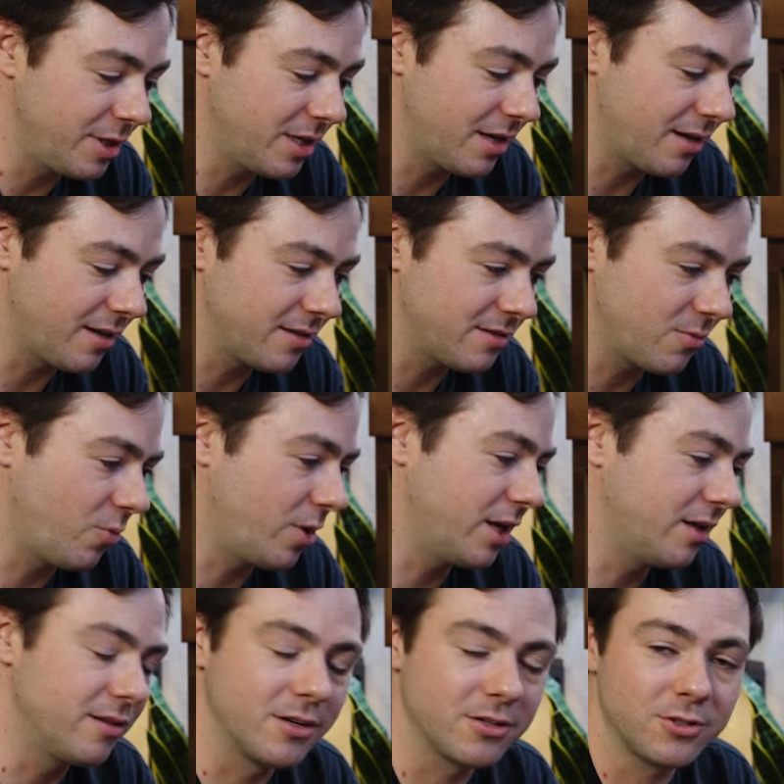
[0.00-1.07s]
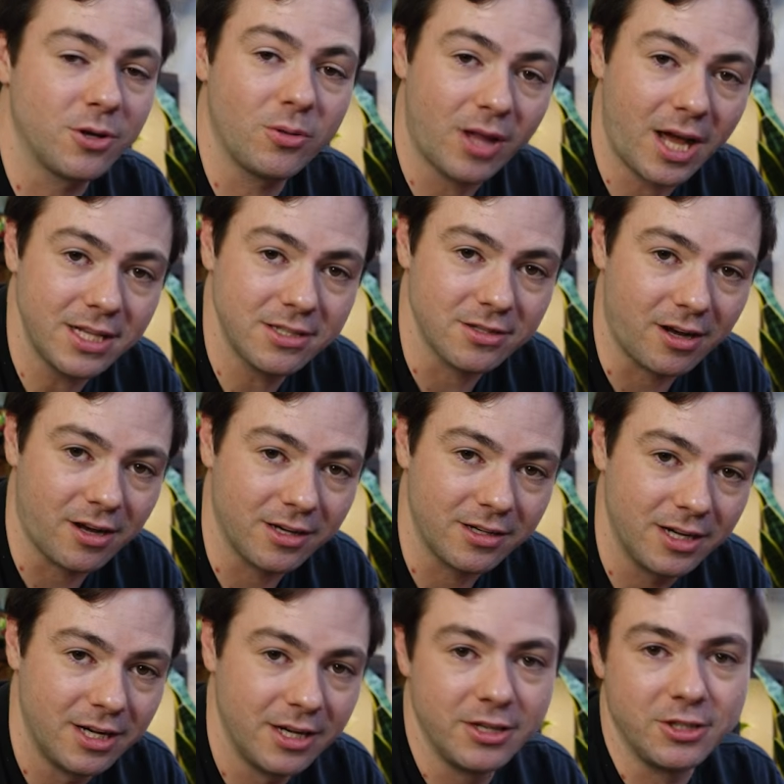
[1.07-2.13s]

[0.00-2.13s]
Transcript: because when there's no lights on,